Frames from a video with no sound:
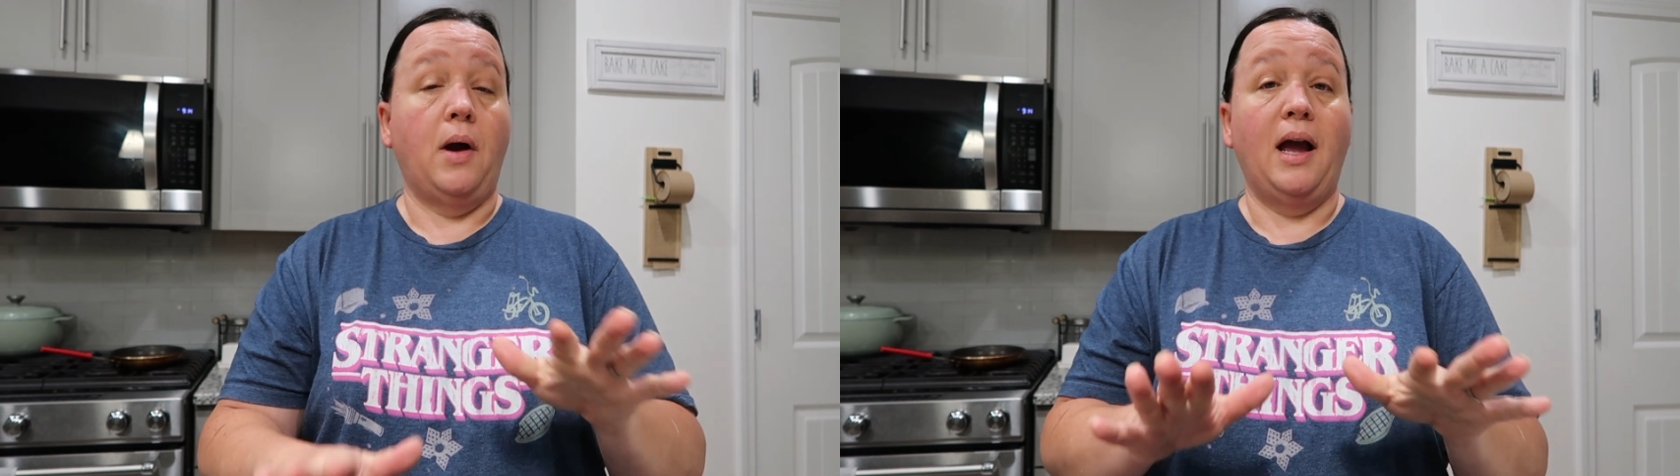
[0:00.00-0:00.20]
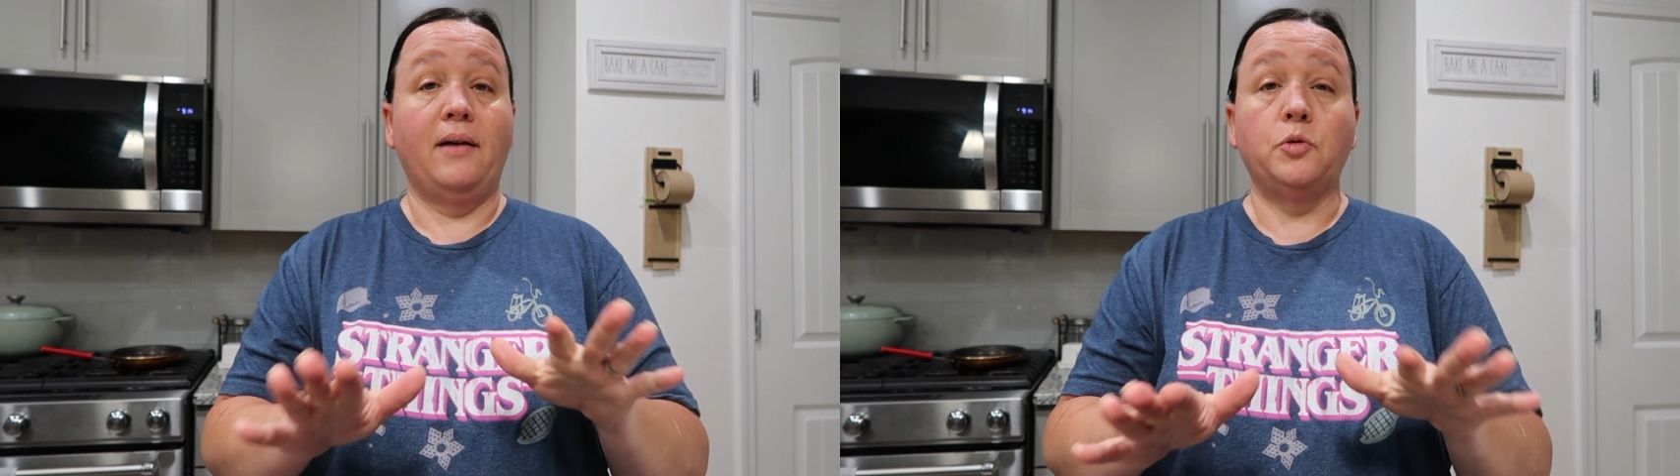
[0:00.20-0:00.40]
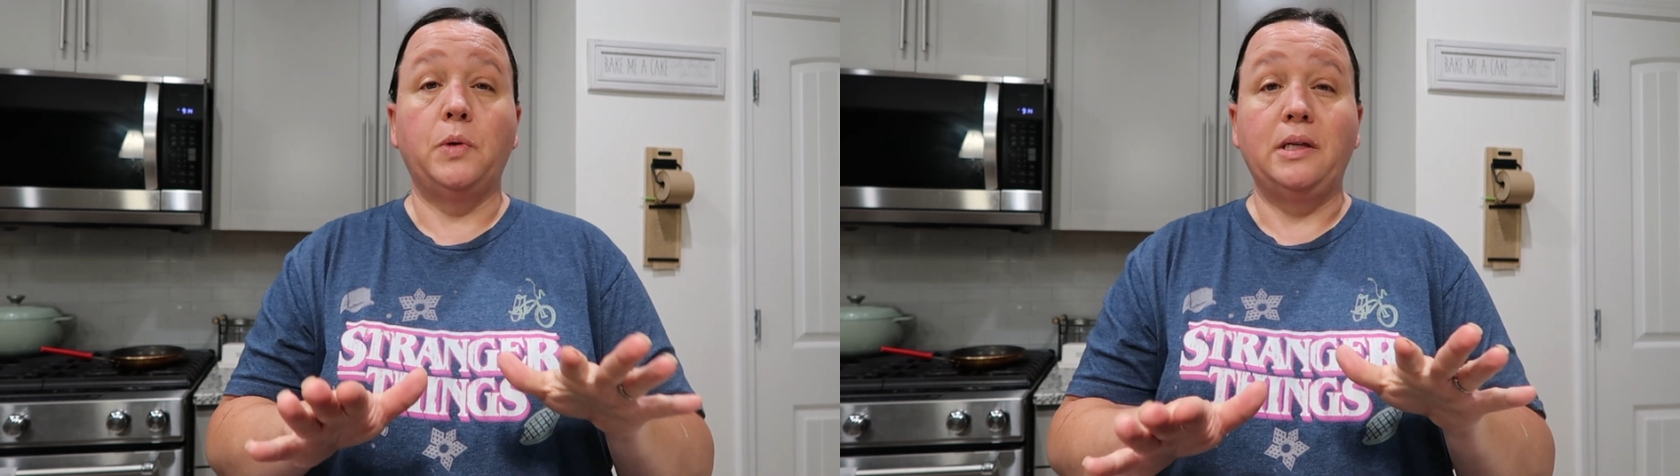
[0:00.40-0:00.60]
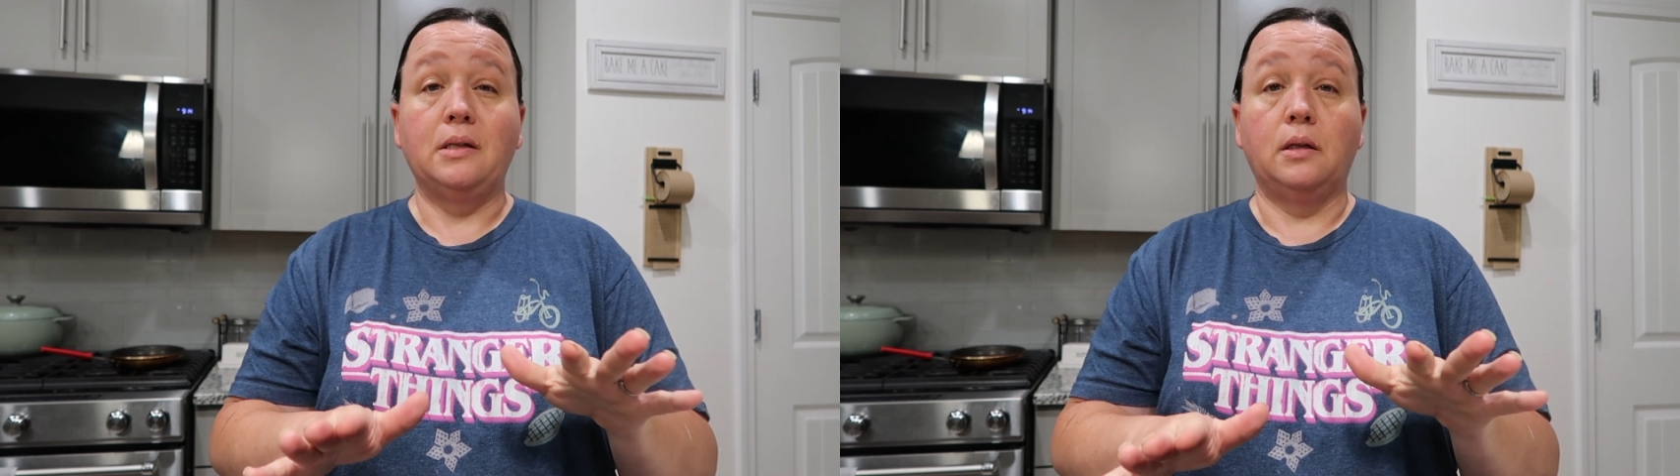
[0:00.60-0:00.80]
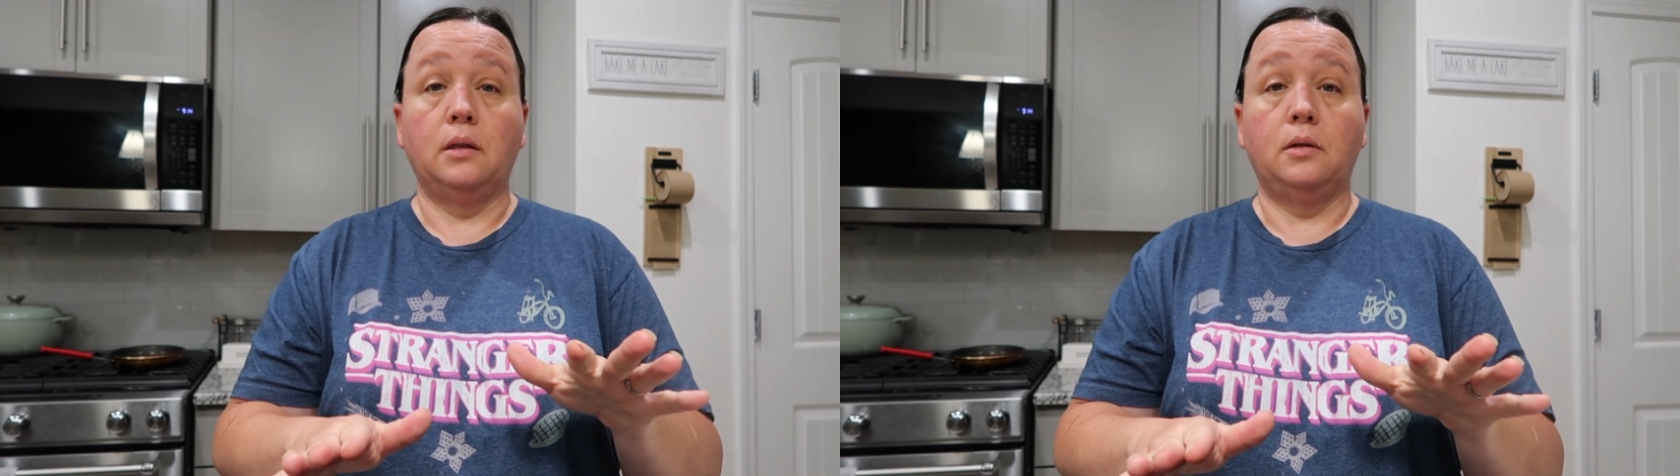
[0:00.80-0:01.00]
I have tweaked
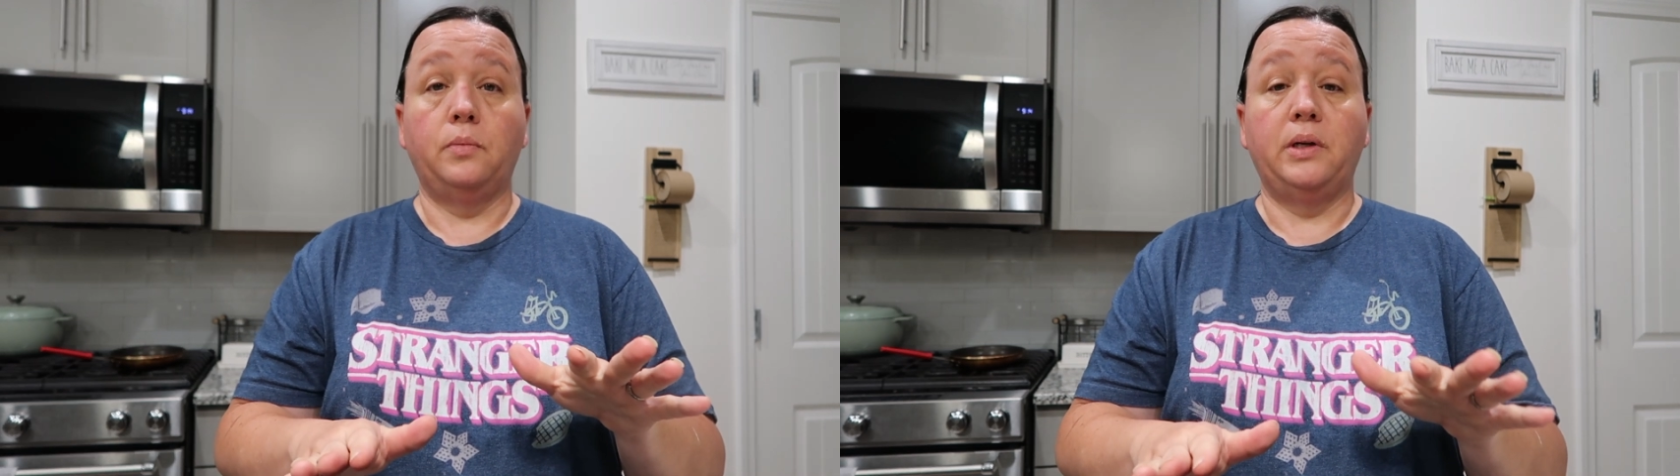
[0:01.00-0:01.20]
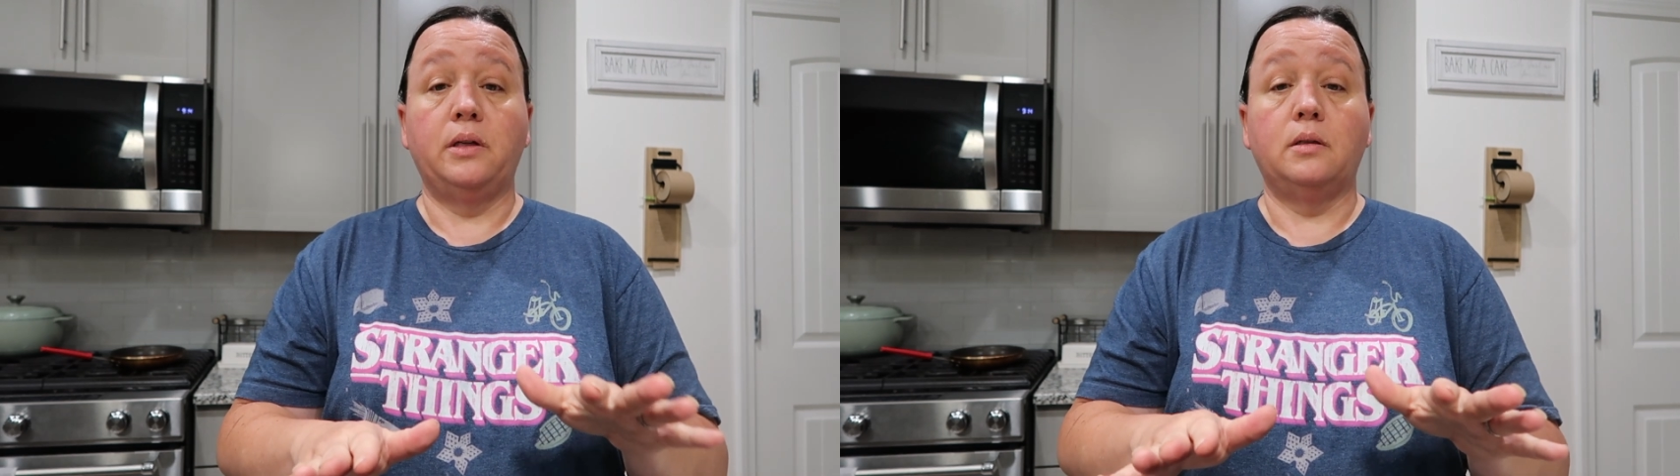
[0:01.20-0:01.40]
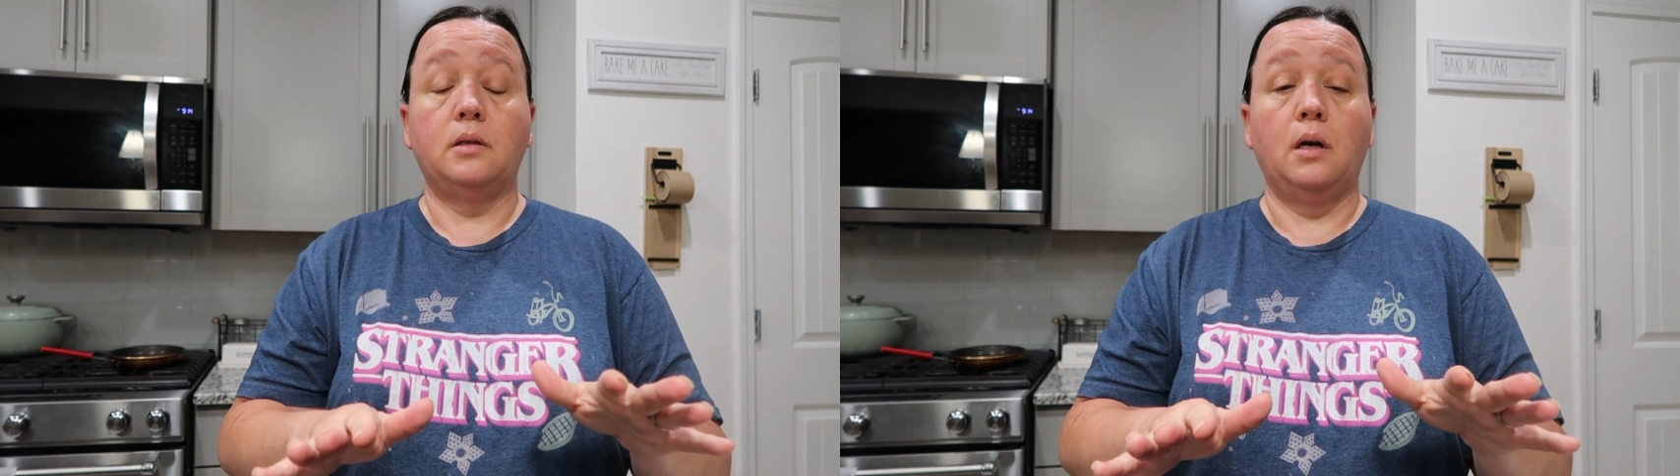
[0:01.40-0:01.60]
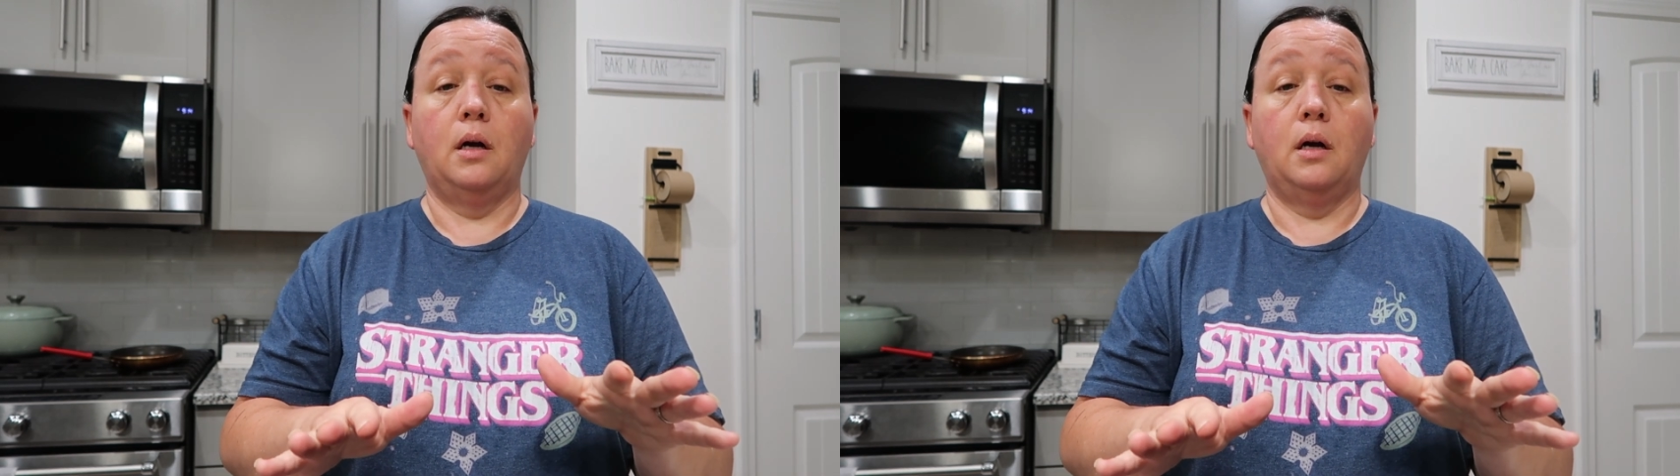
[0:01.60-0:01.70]
it a little bit